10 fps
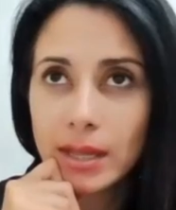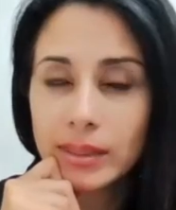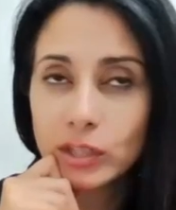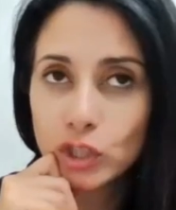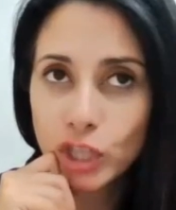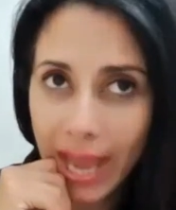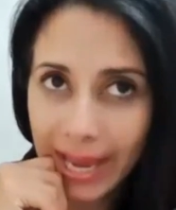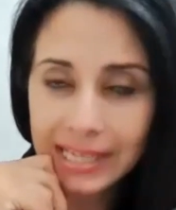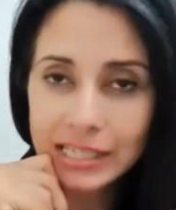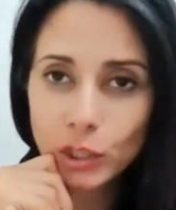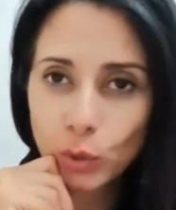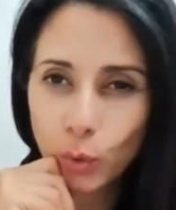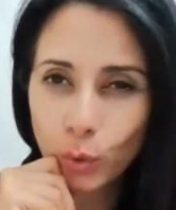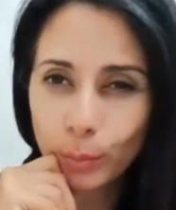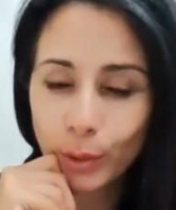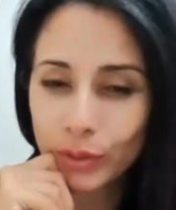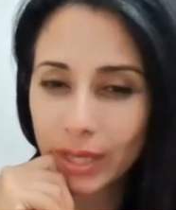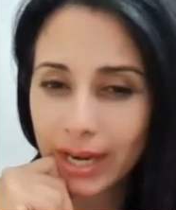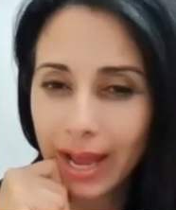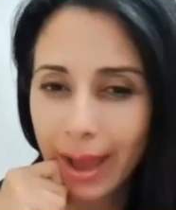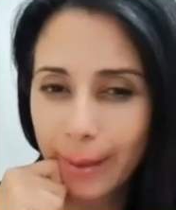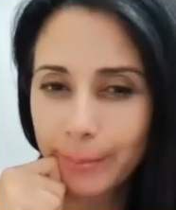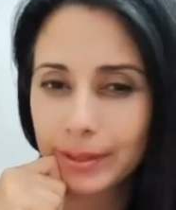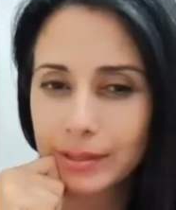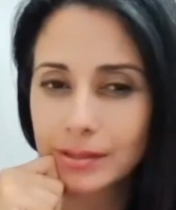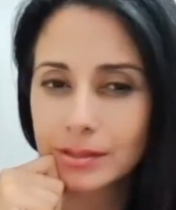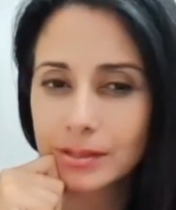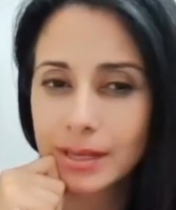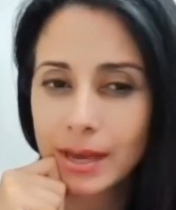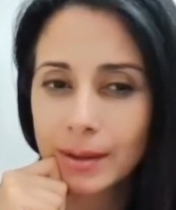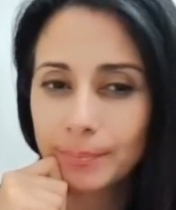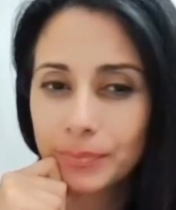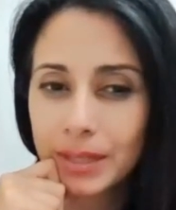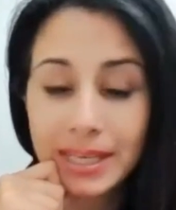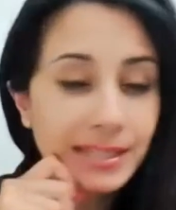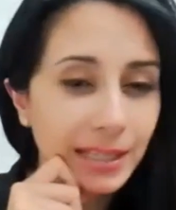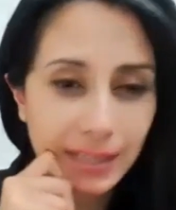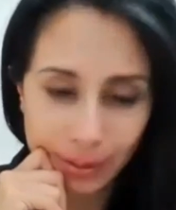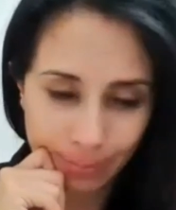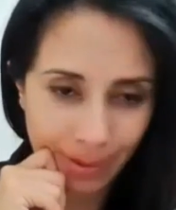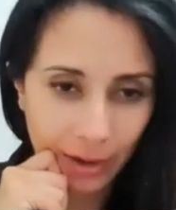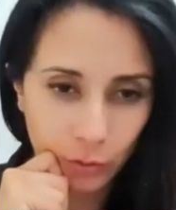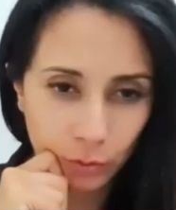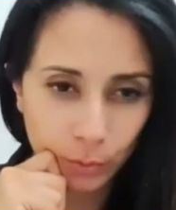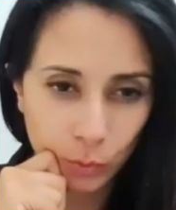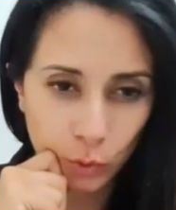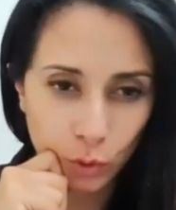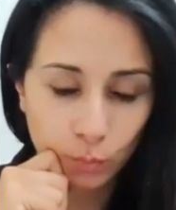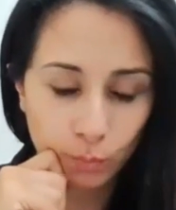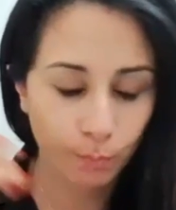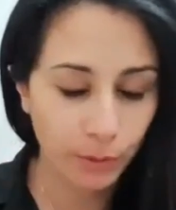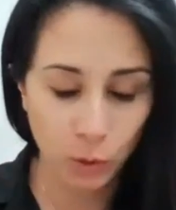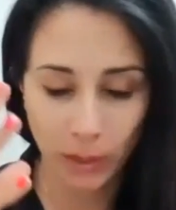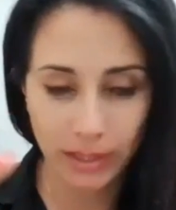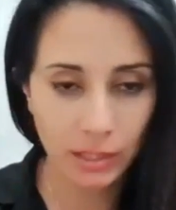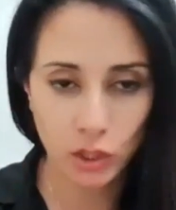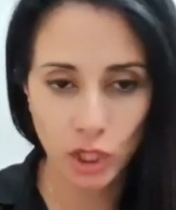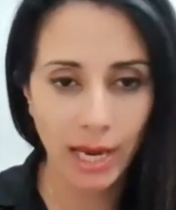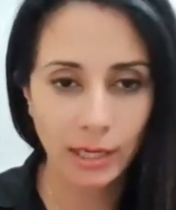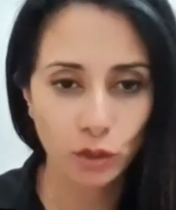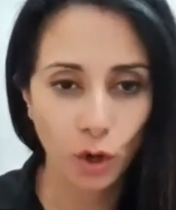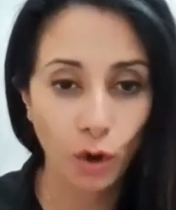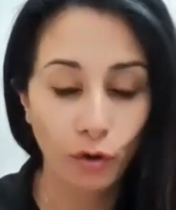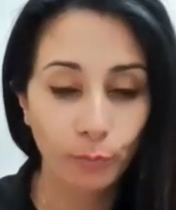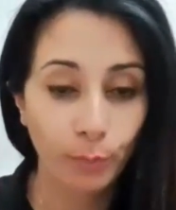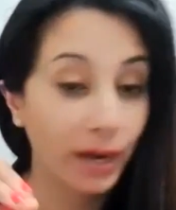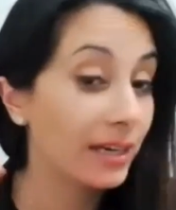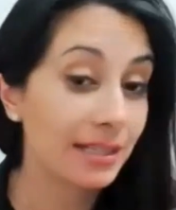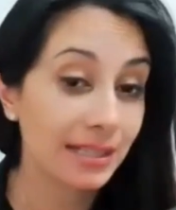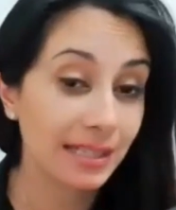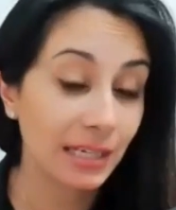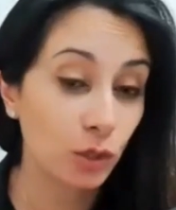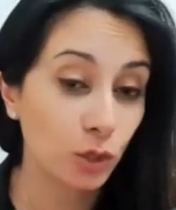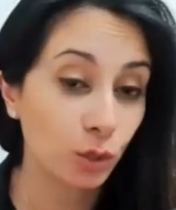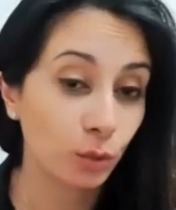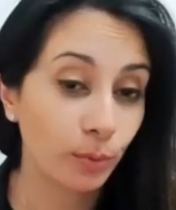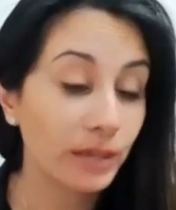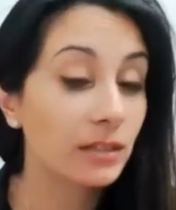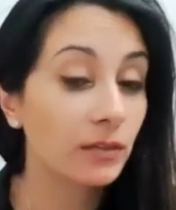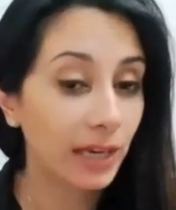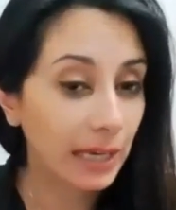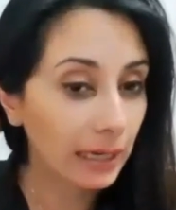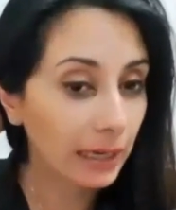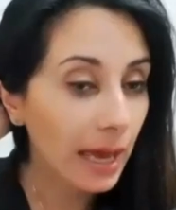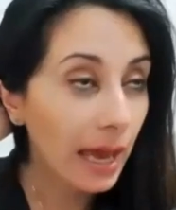The change in hormone that happens, is it comparable between this change of pregnancy to breastfeeding?